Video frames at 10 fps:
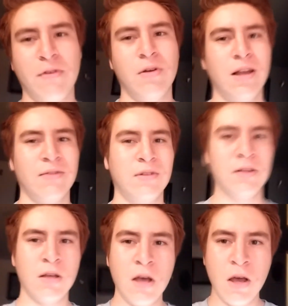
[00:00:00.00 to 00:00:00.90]
phone, left
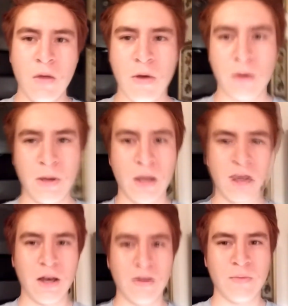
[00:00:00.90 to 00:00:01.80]
right away.
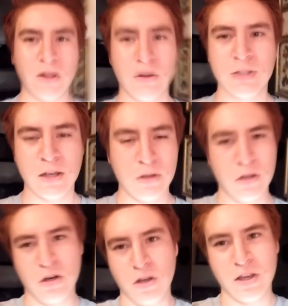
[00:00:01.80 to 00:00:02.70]
And I was like,
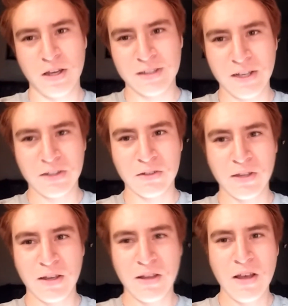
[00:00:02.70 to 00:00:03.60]
you know, you could have said
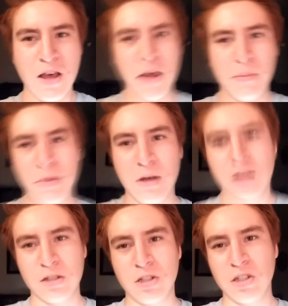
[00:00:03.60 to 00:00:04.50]
something,
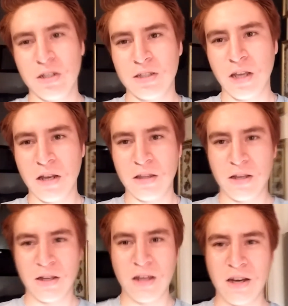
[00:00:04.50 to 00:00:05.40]
but she didn't say
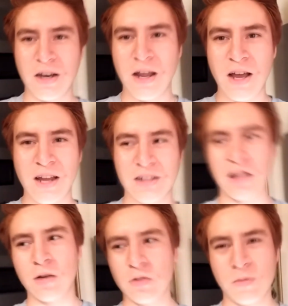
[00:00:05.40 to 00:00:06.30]
anything, and I
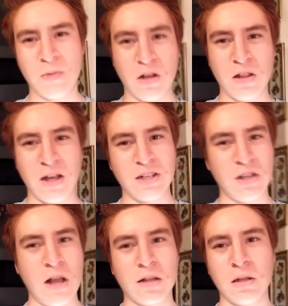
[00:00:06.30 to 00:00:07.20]
thought it was a burglar. I just
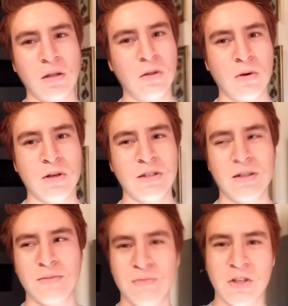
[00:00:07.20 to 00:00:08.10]
locked out the doors,
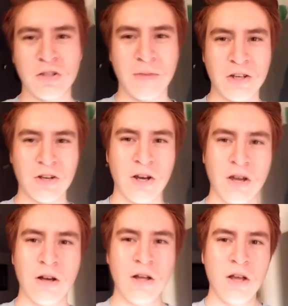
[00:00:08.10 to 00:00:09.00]
just to make sure, you
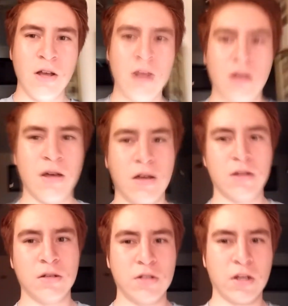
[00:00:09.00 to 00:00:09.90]
know,
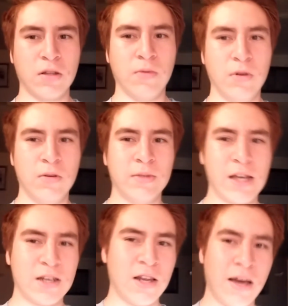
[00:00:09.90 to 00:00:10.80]
checked the rooms.
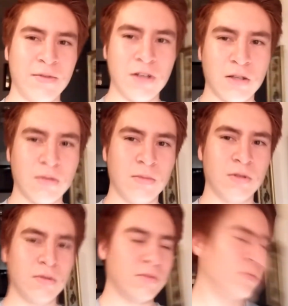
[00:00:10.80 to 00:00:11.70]
Actually, I haven't checked them, but
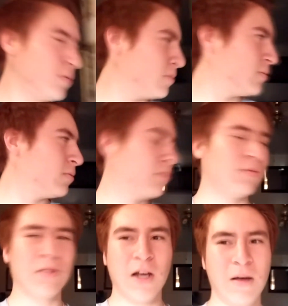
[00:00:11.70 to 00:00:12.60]

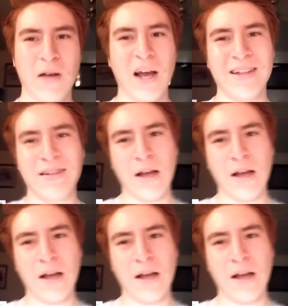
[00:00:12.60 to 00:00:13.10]
I